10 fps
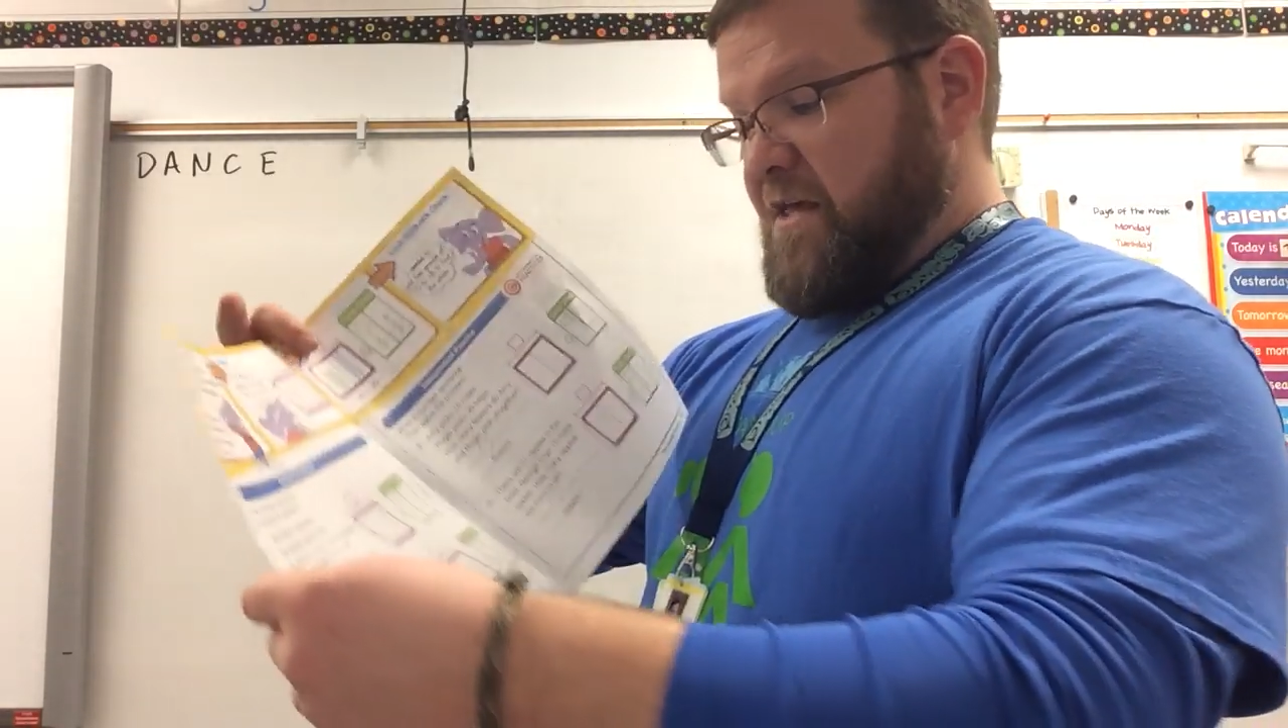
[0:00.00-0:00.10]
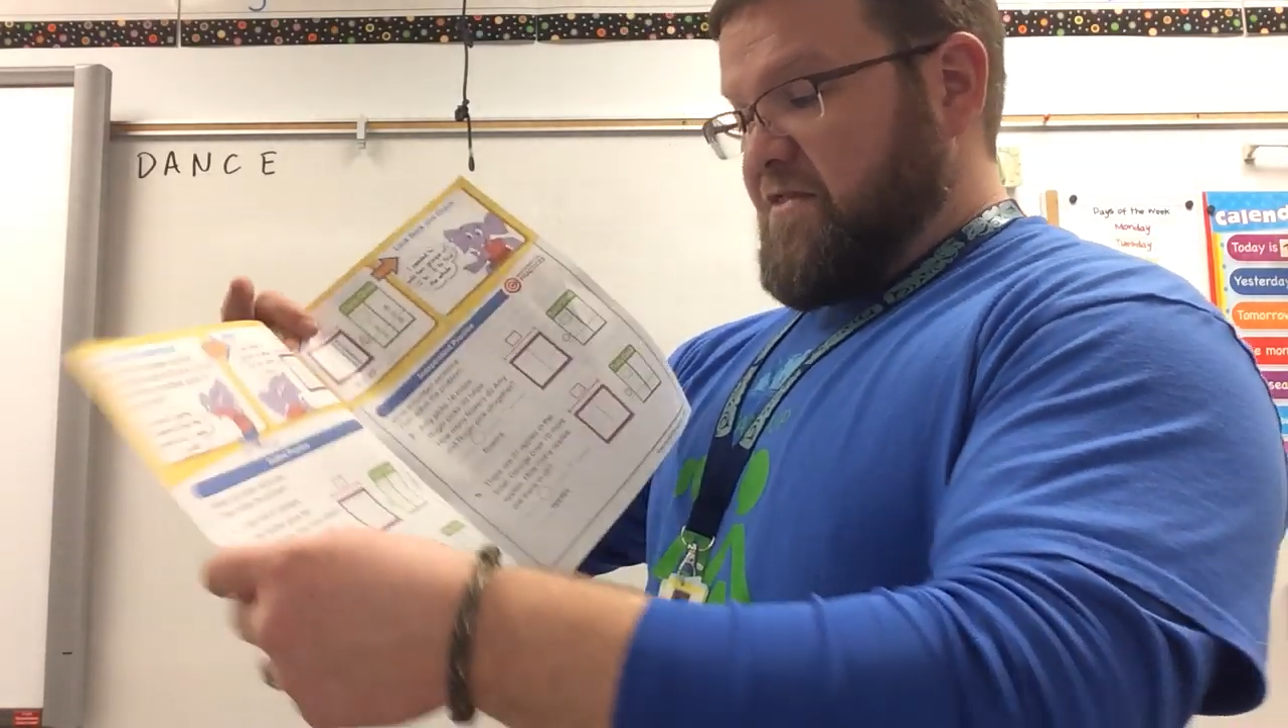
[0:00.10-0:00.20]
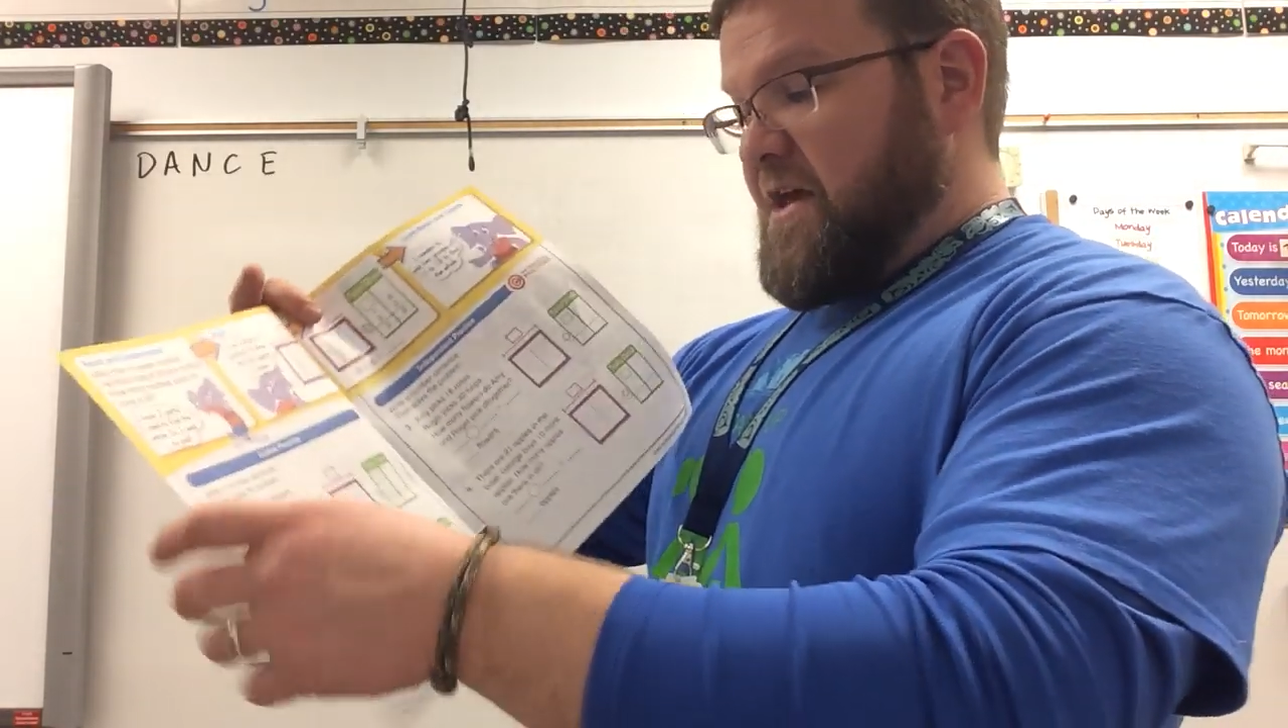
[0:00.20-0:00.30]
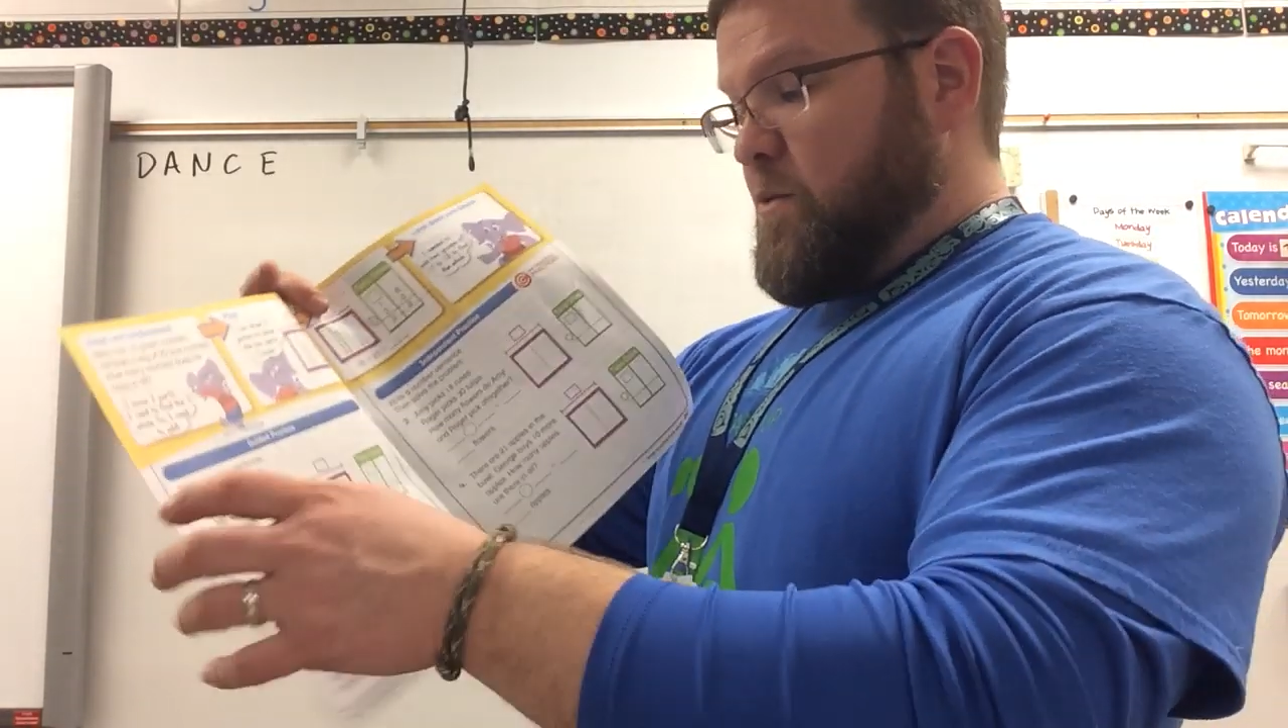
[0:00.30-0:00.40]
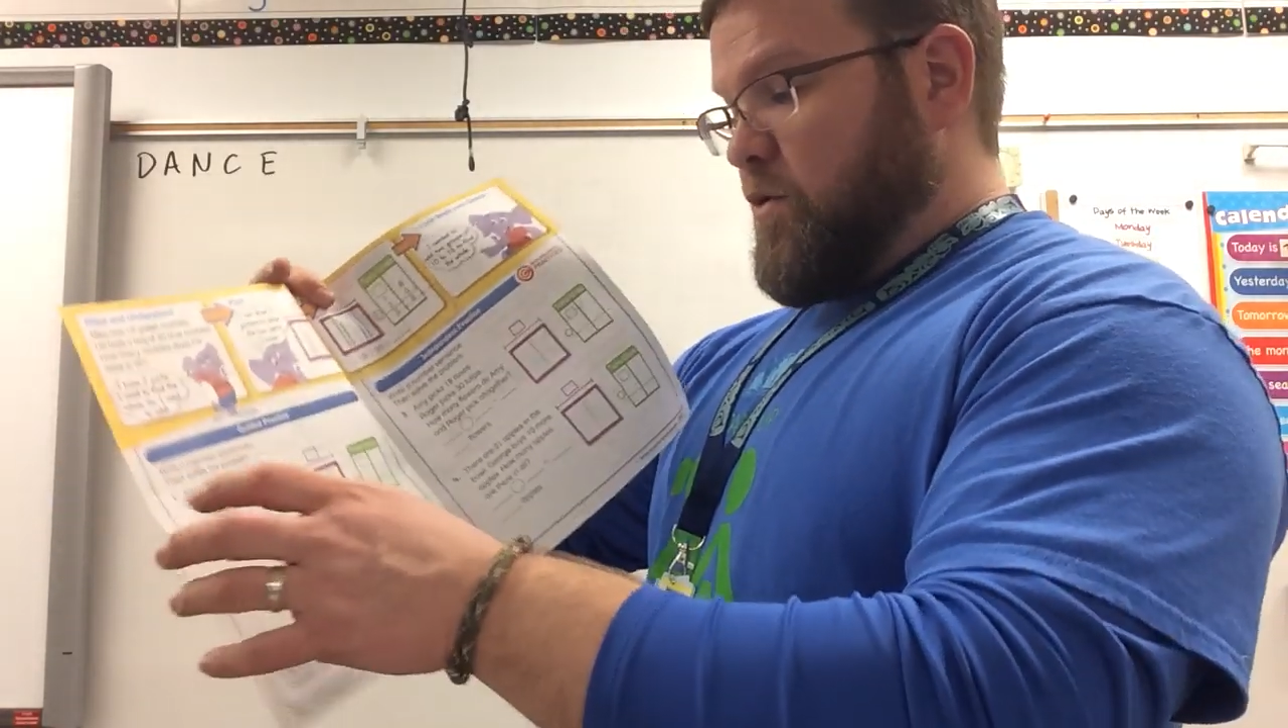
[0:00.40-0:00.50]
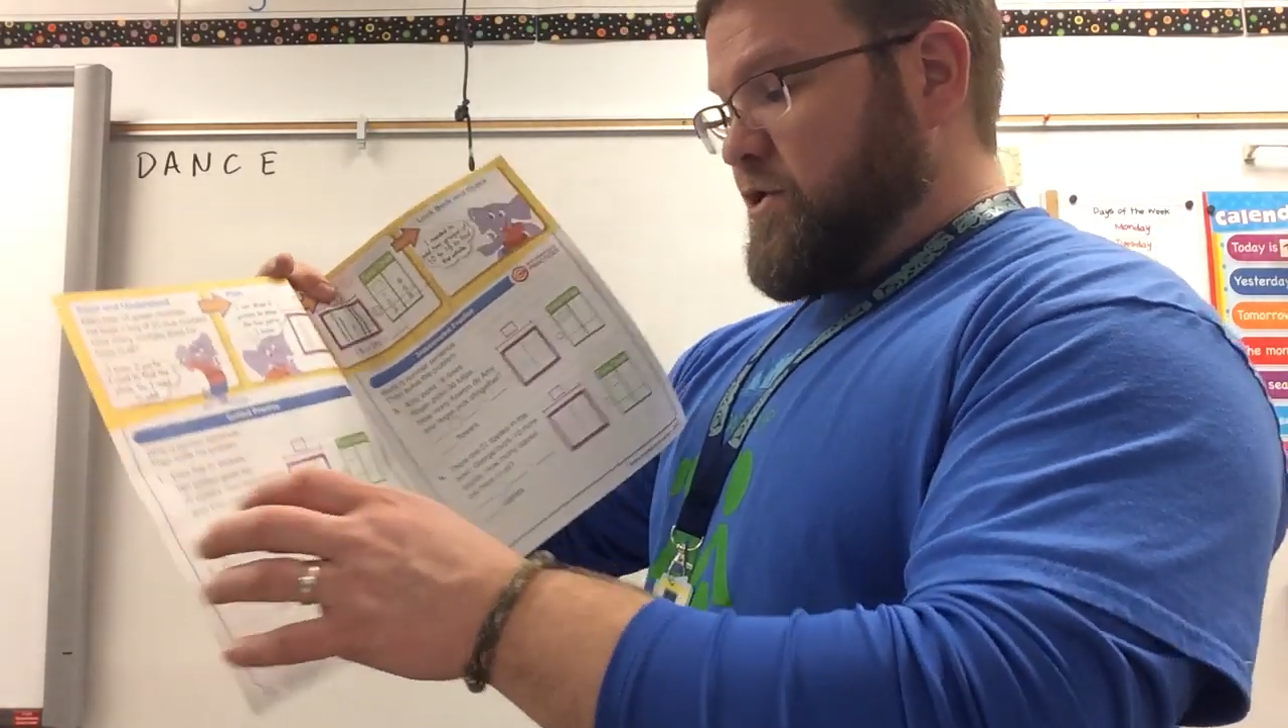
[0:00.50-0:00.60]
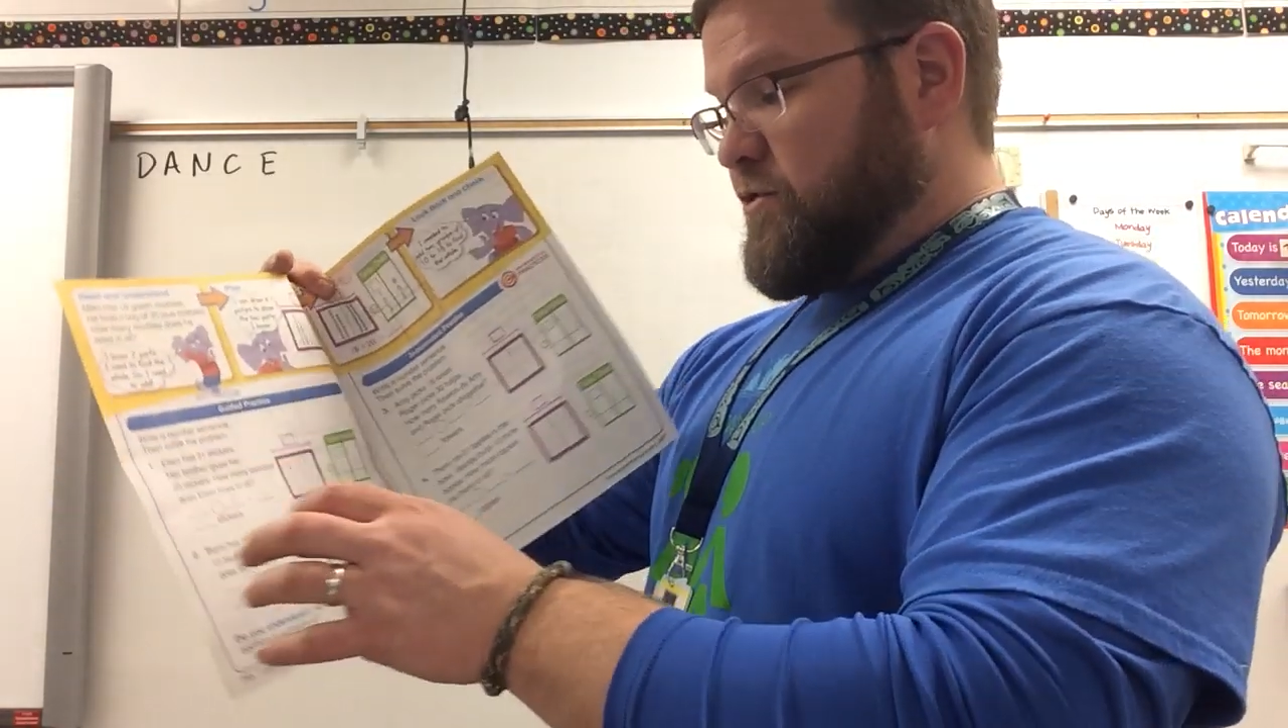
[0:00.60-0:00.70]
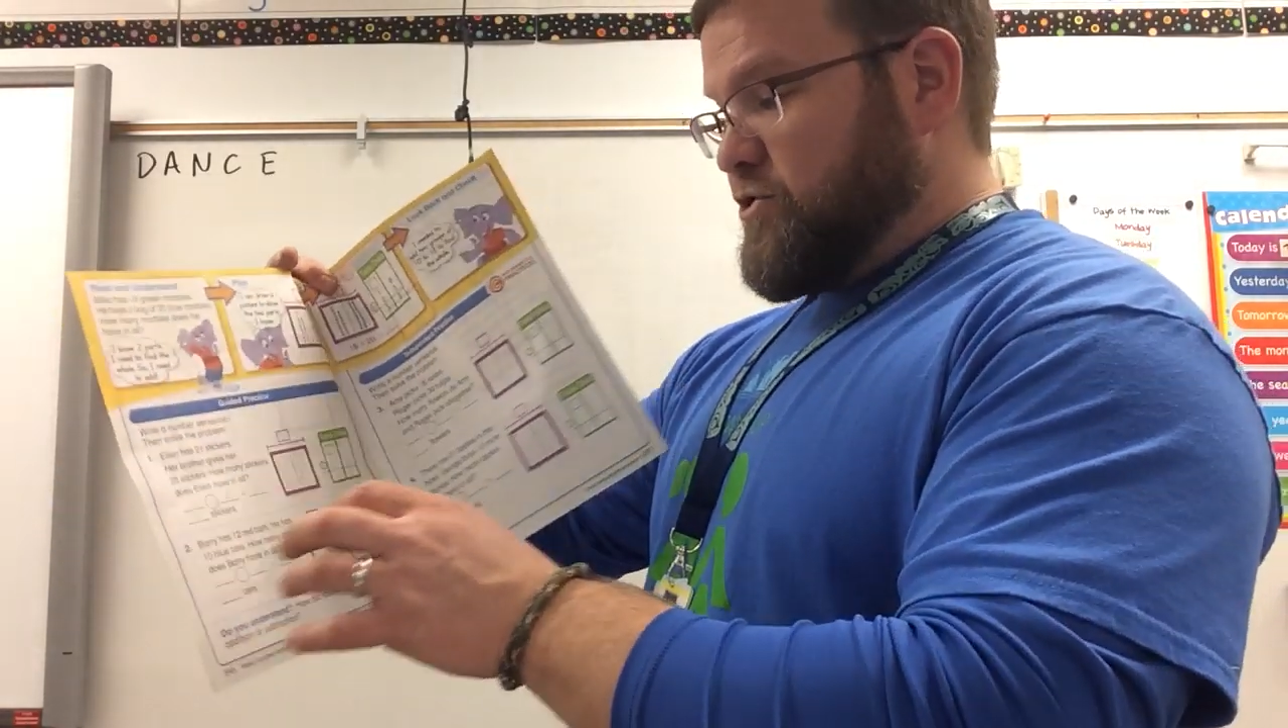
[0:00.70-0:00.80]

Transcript: They want you